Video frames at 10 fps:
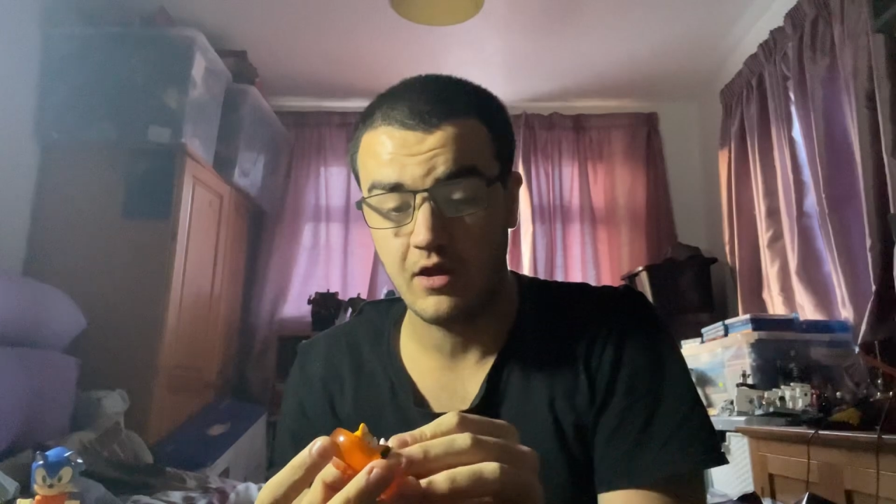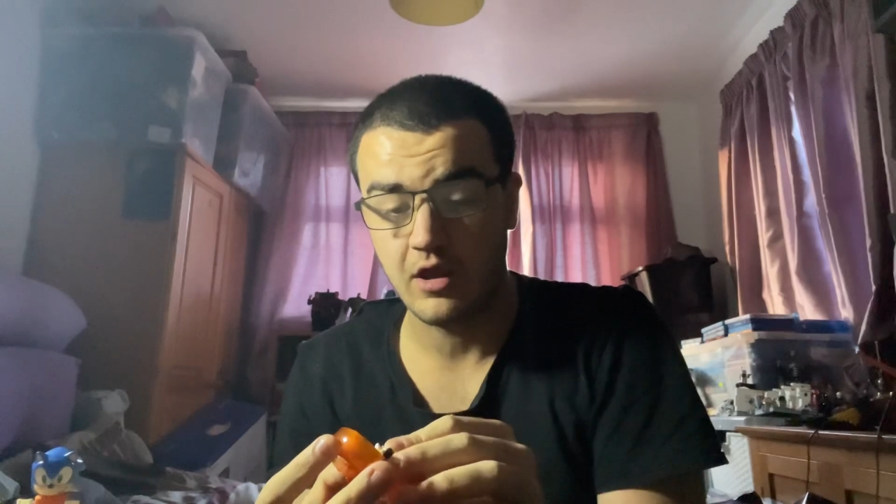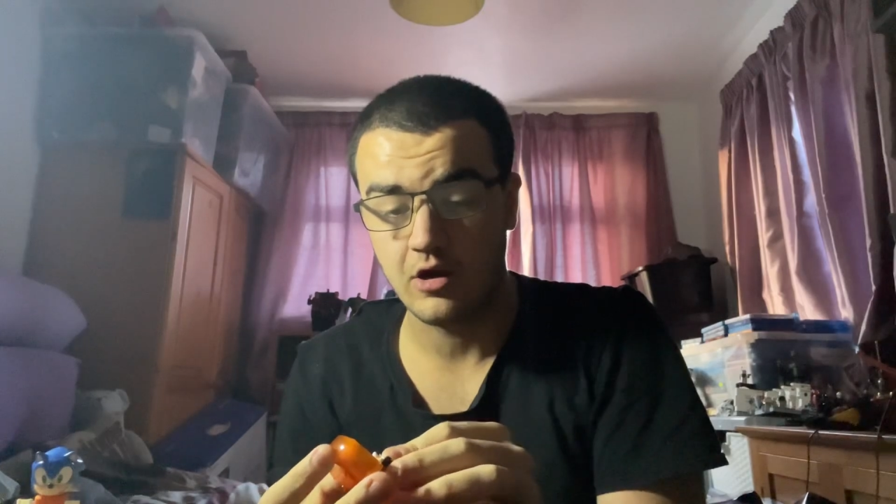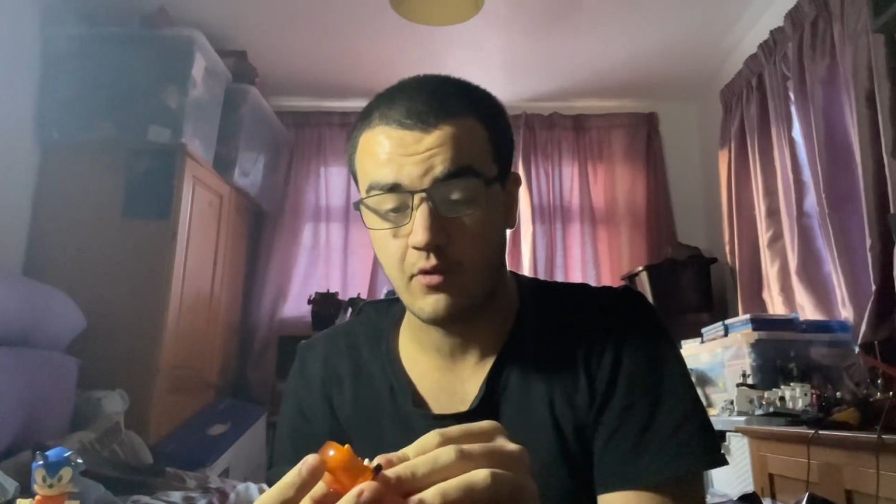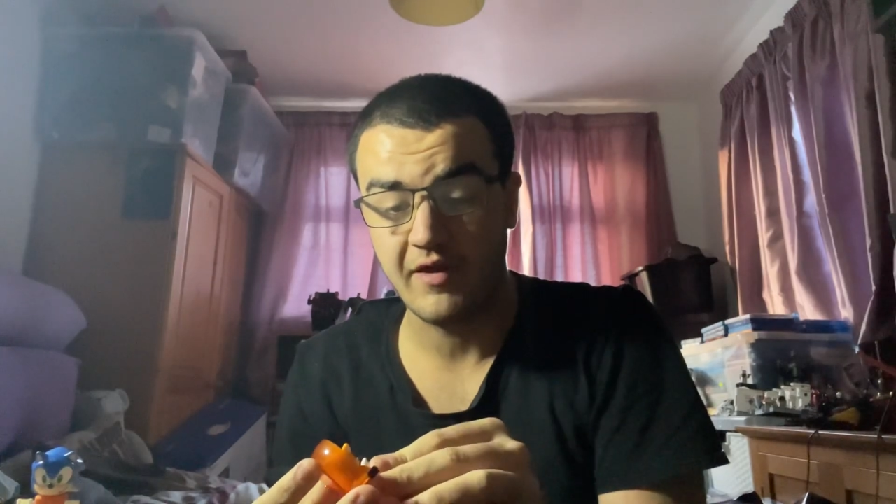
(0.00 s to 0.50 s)
you
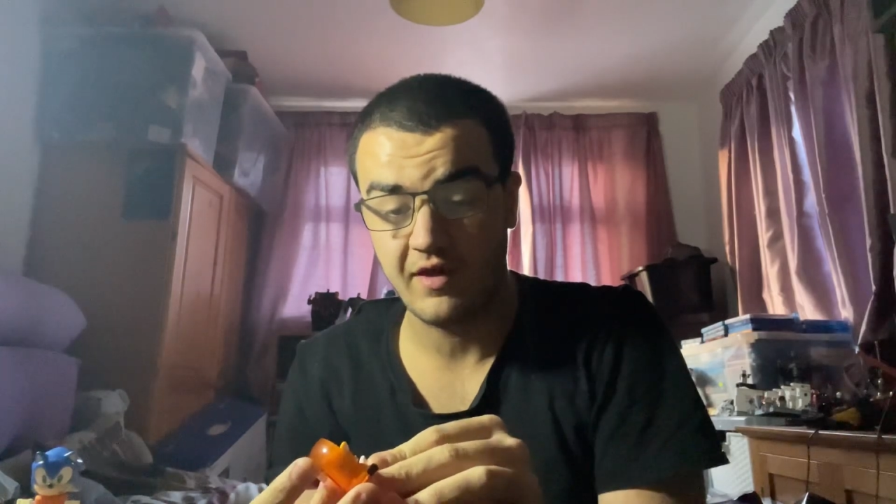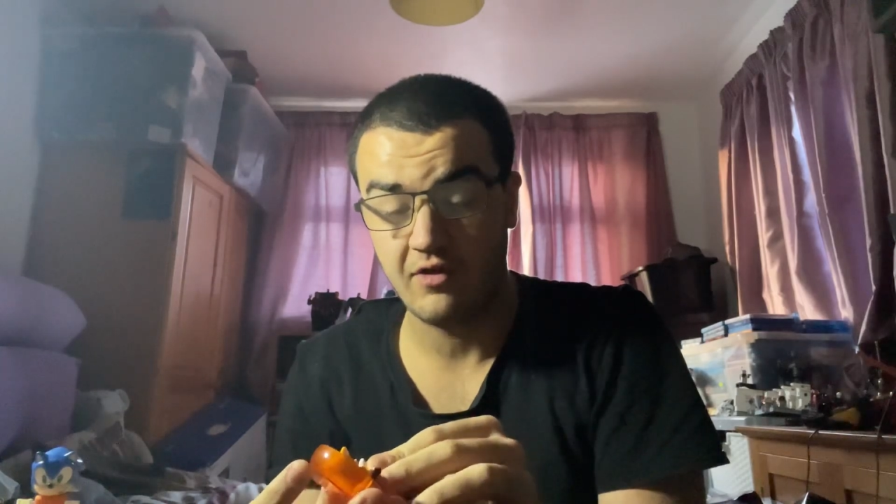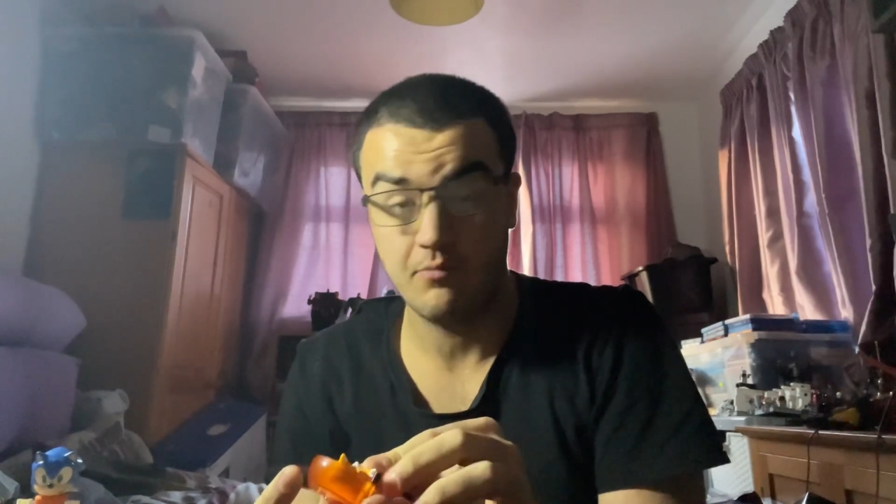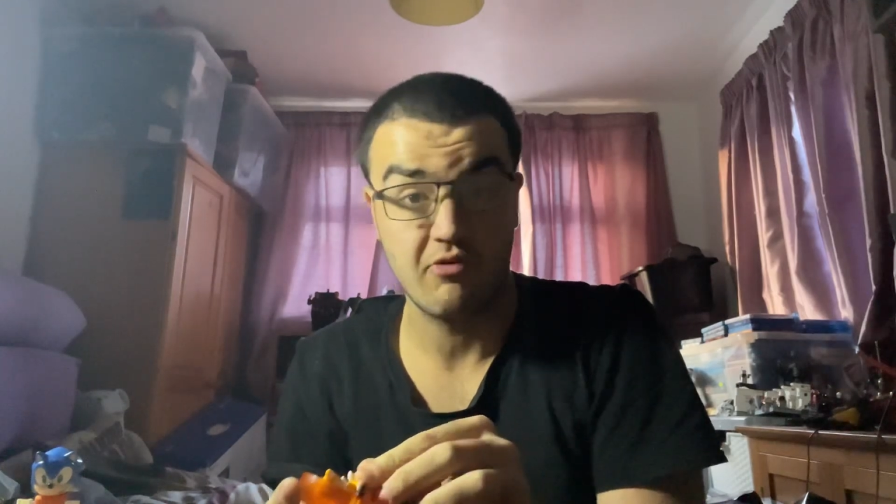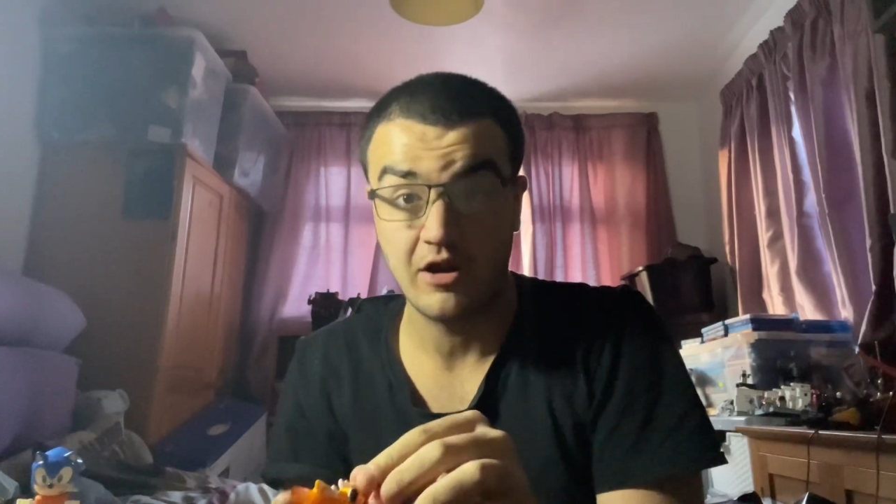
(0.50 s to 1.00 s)
know, it's, it's
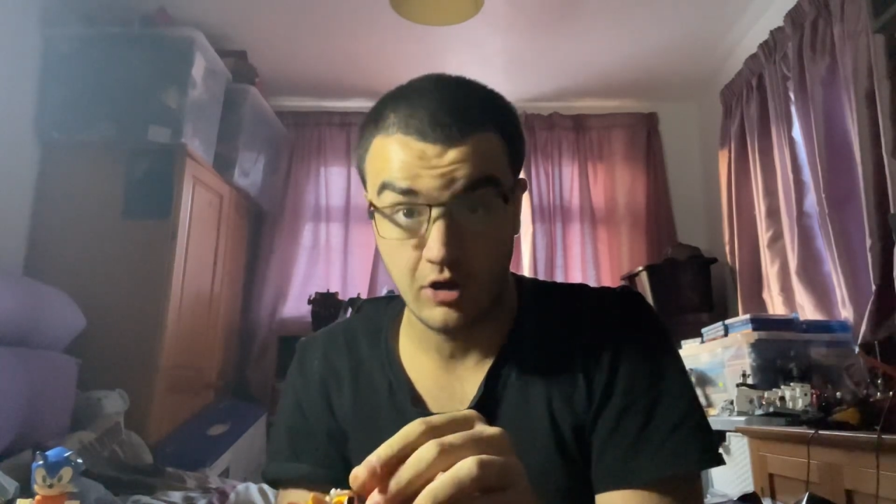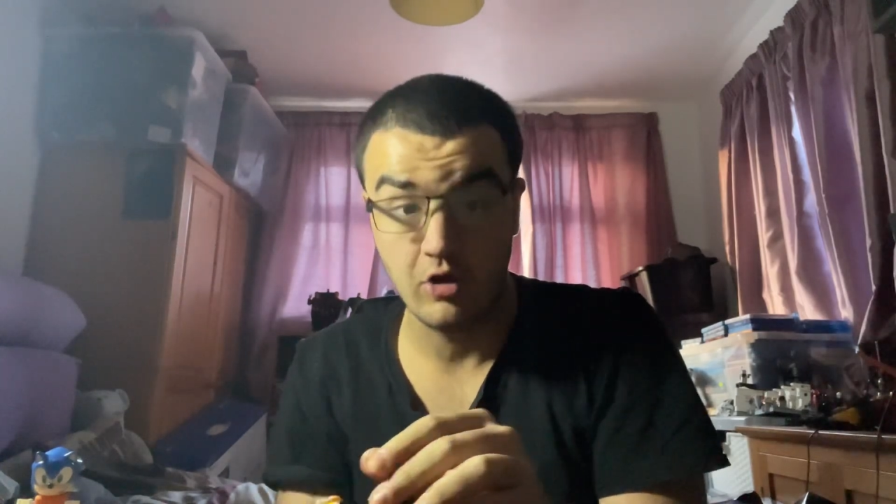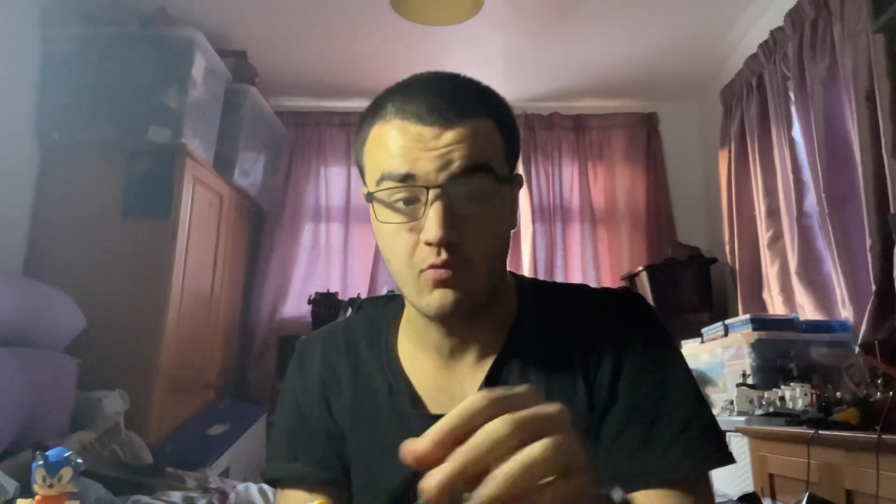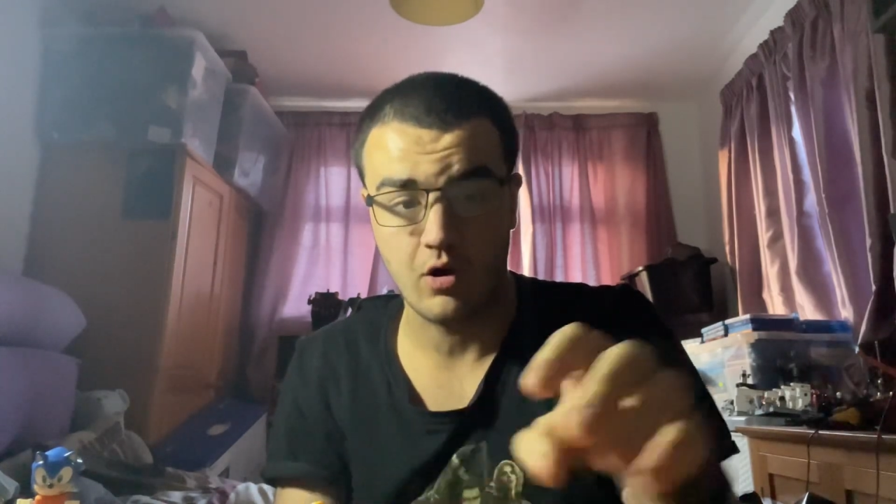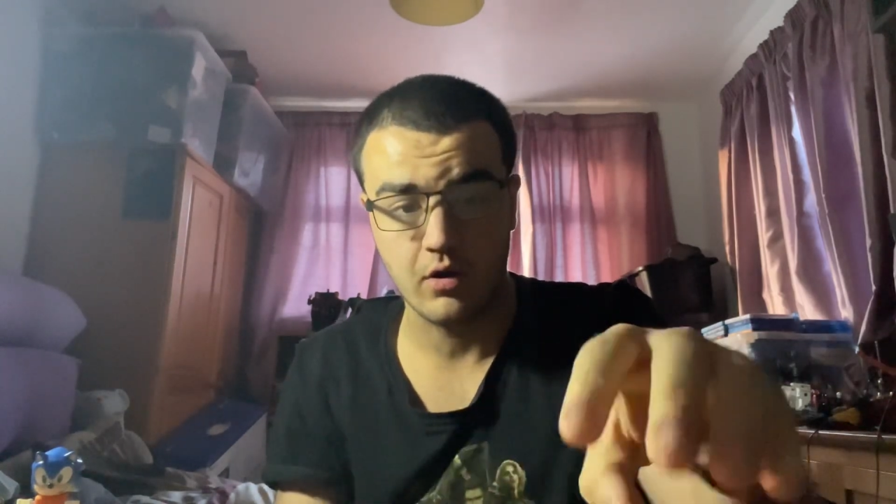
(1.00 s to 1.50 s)
a brand
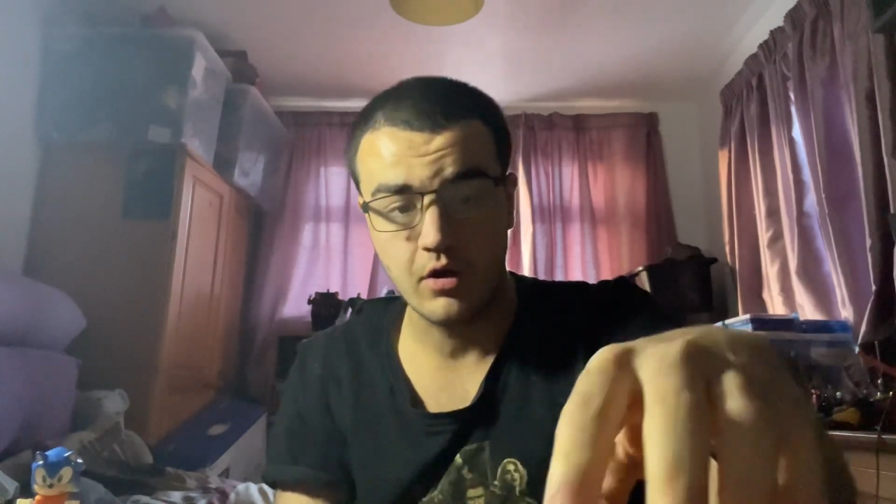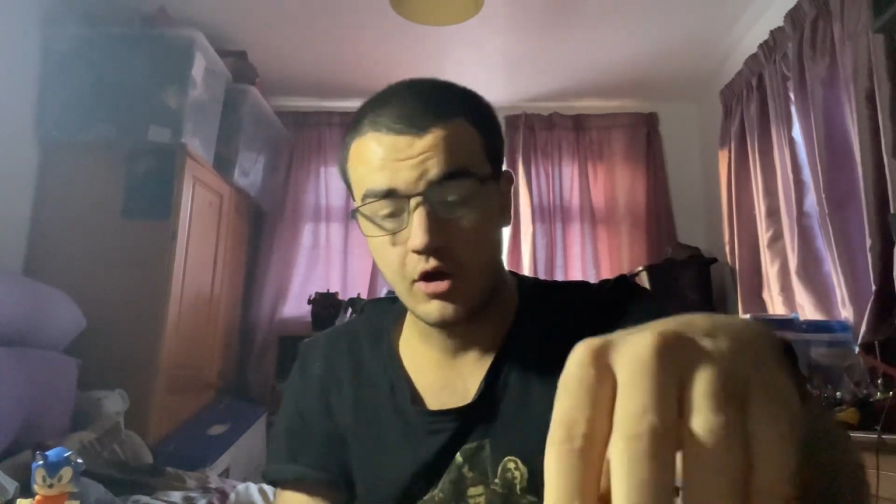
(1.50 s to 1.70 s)
new one.